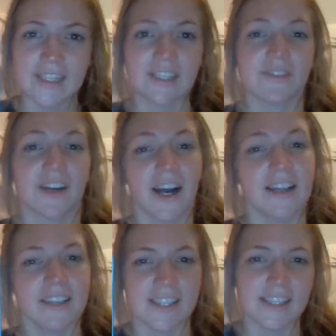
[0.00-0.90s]
he has
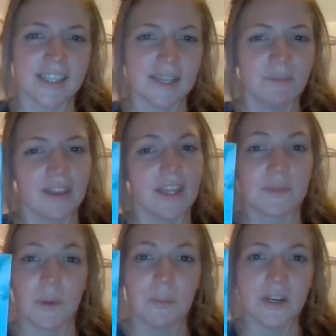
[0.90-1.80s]
forgotten to sleep, and
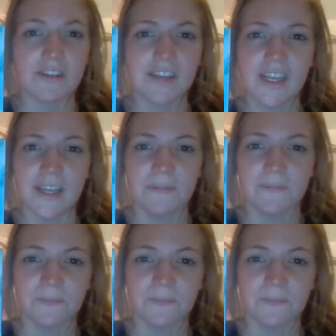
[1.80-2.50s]
that's what bears me.